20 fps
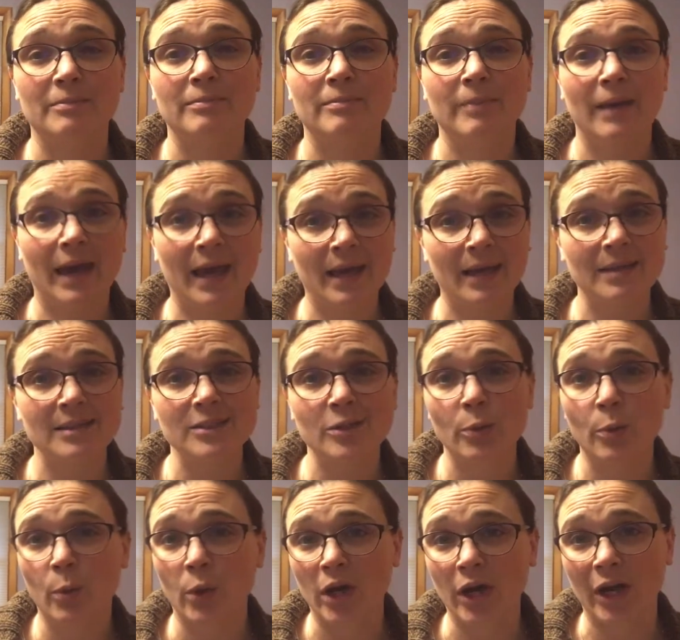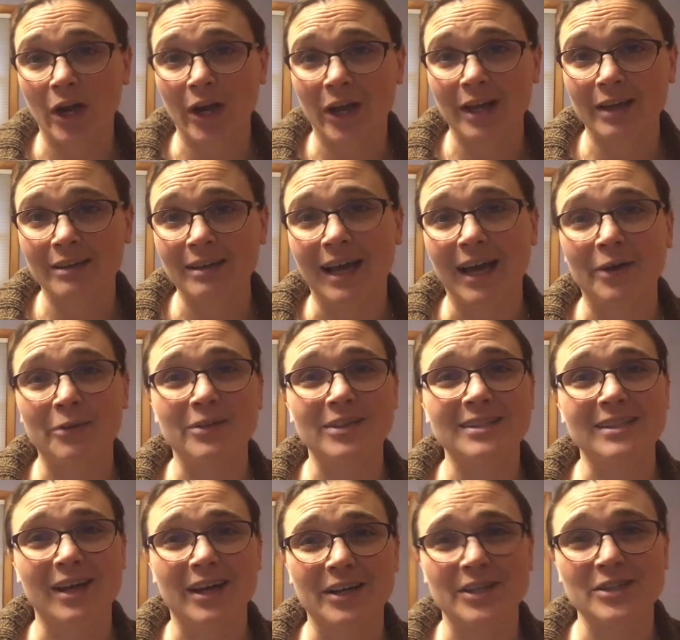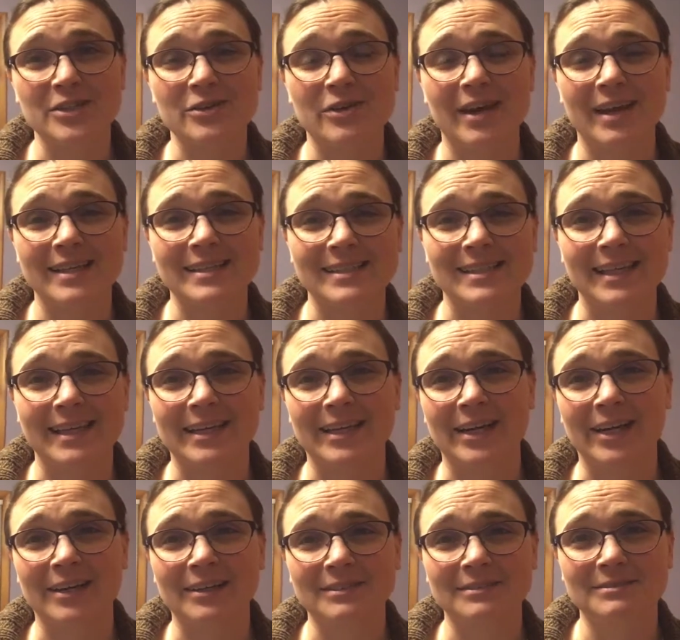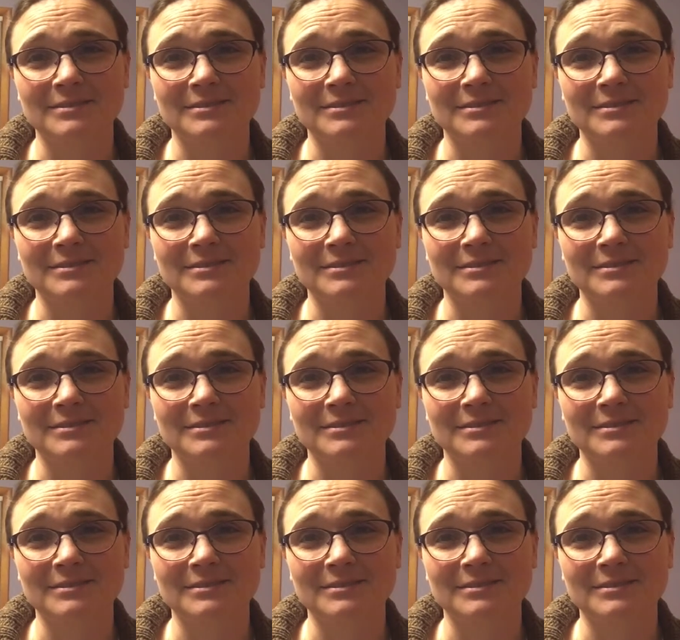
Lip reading: back to work. I will talk to you guys later.